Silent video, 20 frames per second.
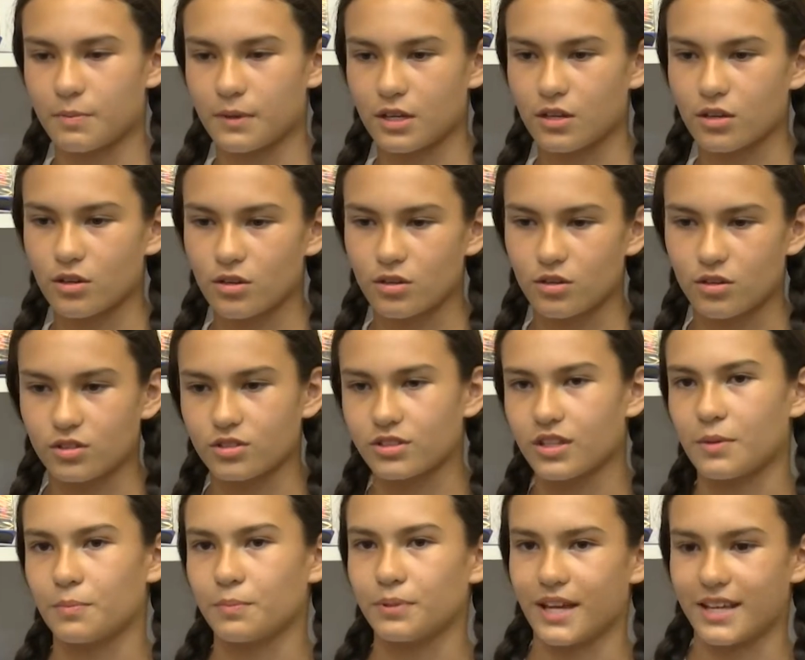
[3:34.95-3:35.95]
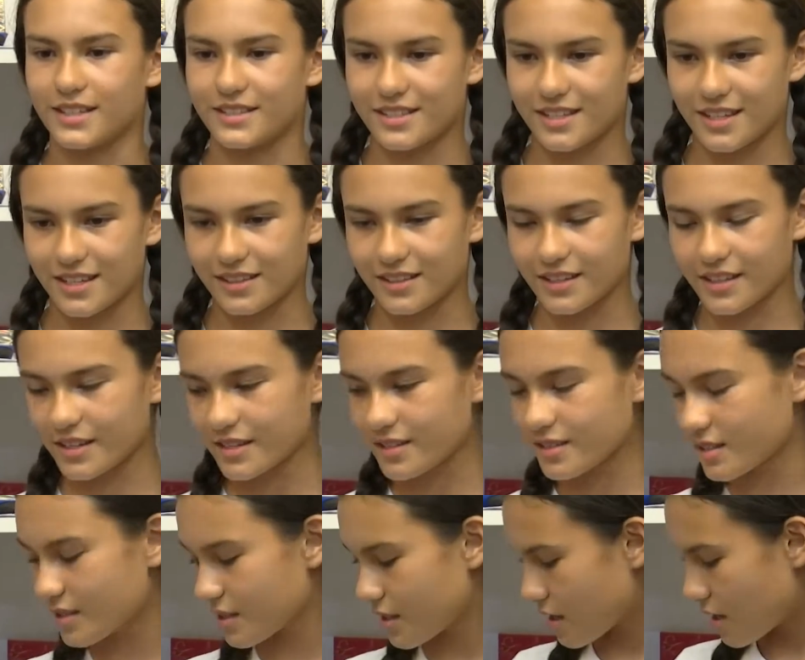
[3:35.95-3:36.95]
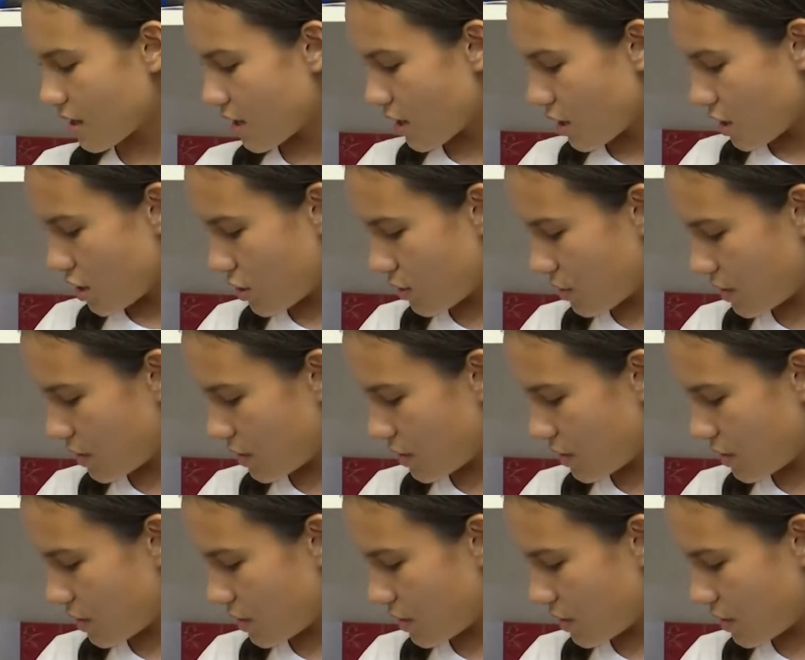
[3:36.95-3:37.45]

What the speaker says: bigger holes and plant seedlings. You